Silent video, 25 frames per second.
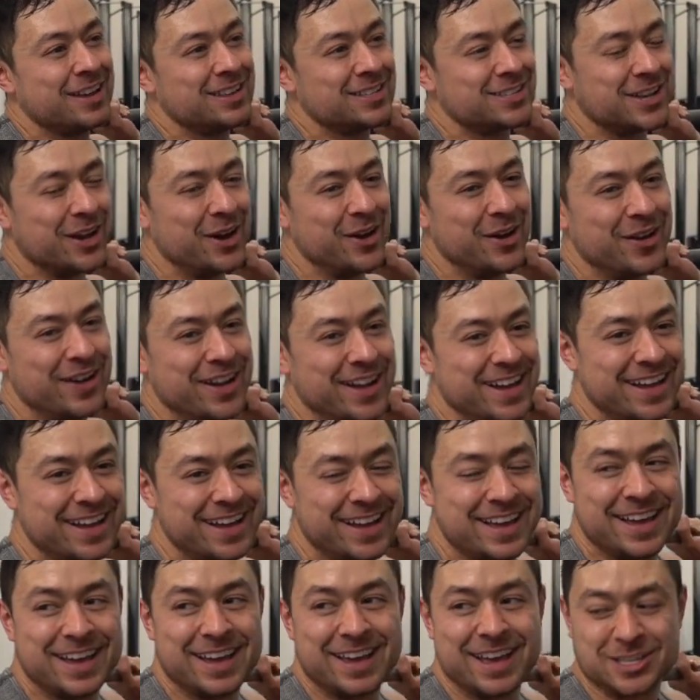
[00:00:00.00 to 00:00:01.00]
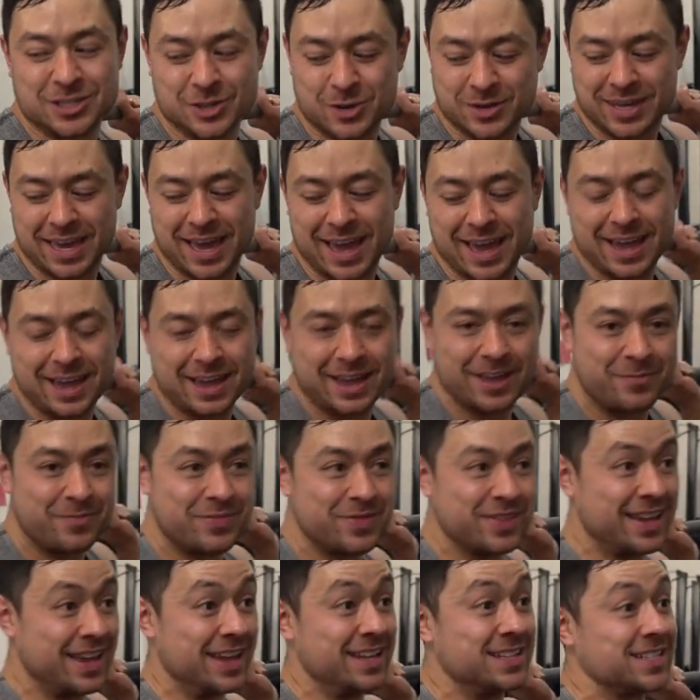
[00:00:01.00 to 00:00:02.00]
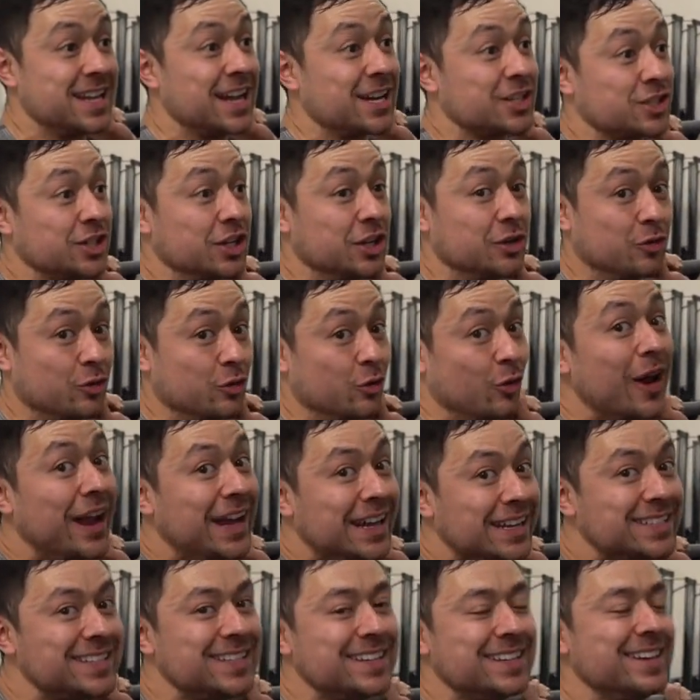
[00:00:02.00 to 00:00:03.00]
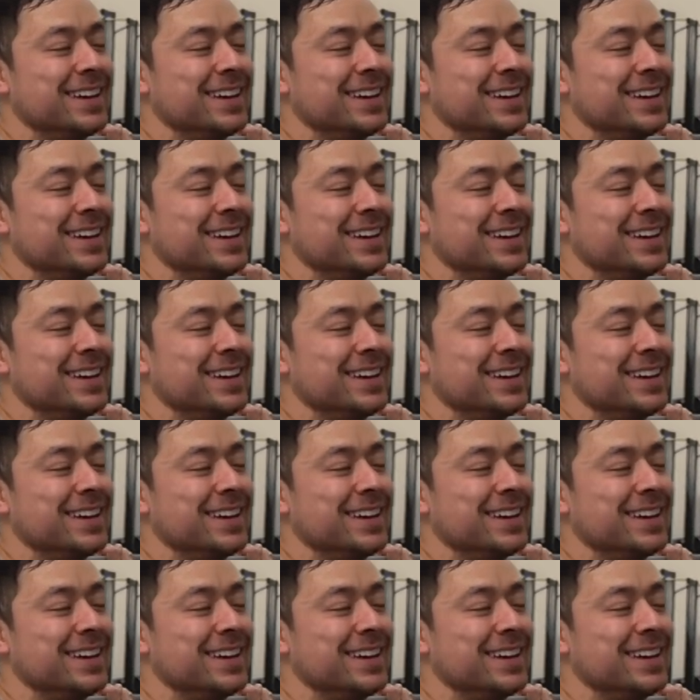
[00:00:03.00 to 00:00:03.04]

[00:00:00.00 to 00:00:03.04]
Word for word: So it's okay, it's actually great